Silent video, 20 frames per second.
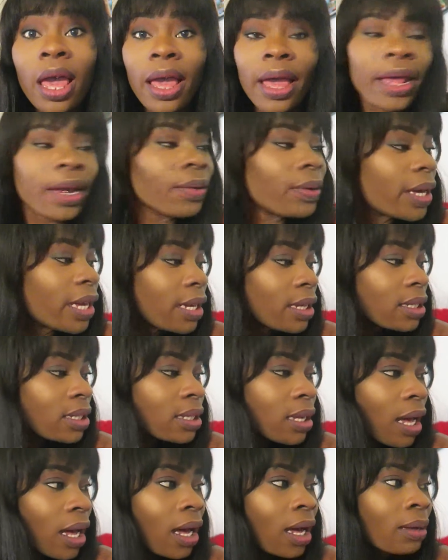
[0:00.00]
anyways
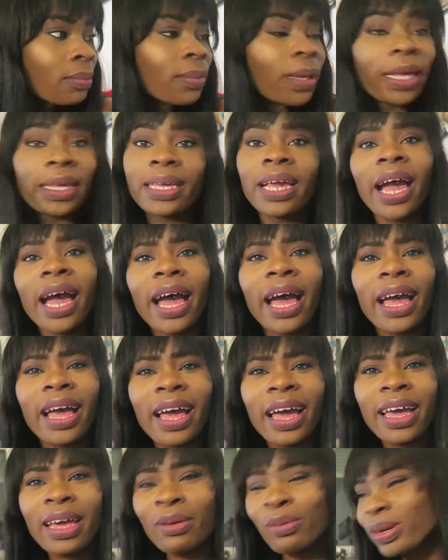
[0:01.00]
um yeah i